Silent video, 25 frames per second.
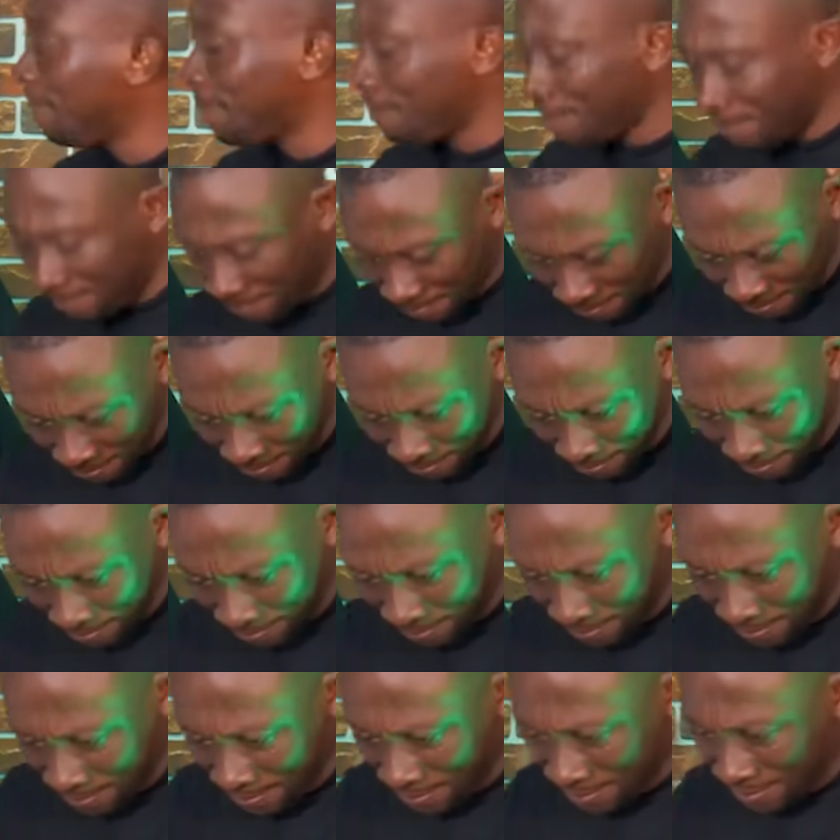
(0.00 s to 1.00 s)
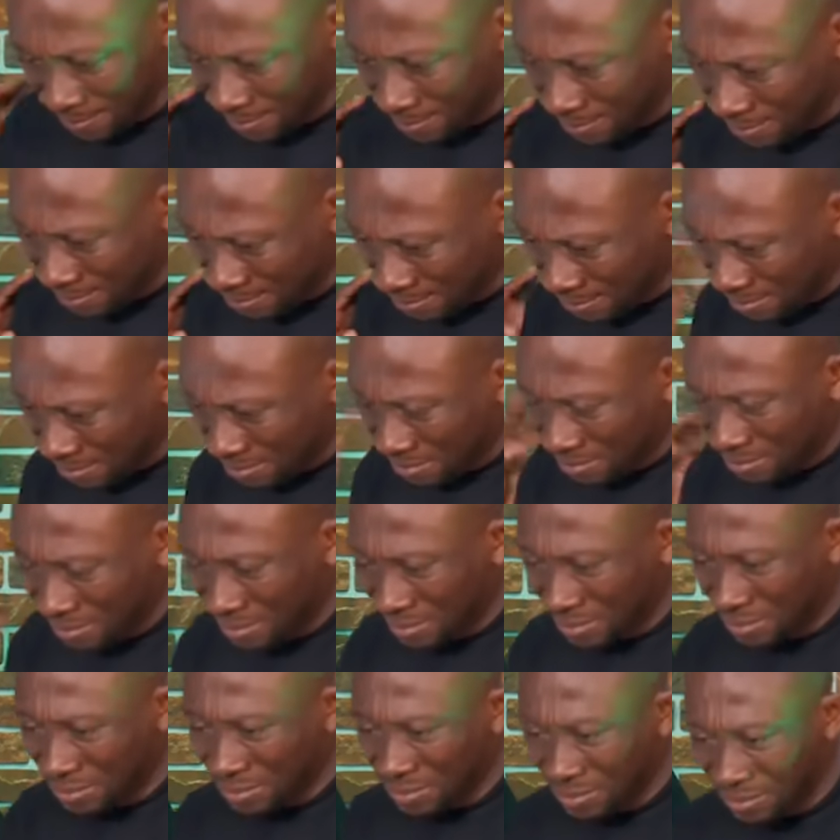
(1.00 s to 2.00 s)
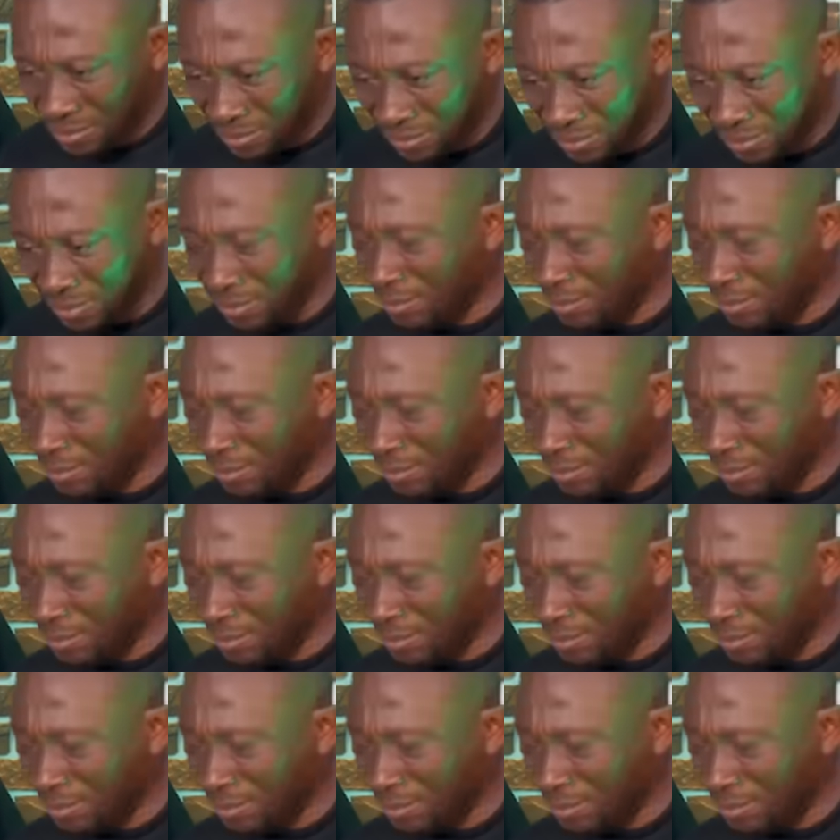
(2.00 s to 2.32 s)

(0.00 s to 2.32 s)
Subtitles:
This person isn't speaking.